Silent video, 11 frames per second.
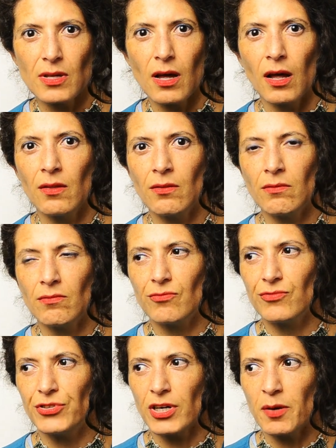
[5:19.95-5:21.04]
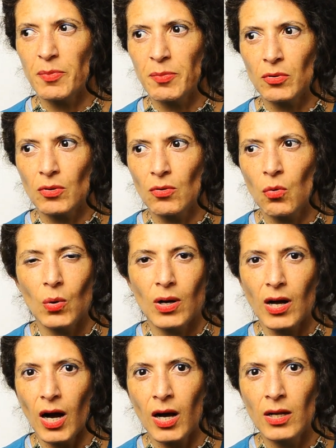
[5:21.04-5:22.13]
and there are people who
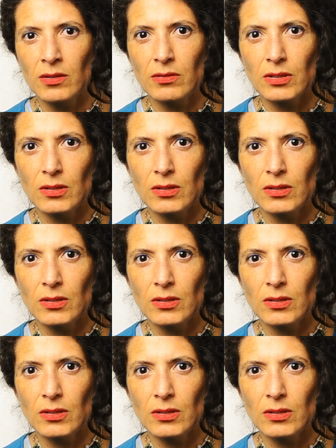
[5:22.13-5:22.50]
can't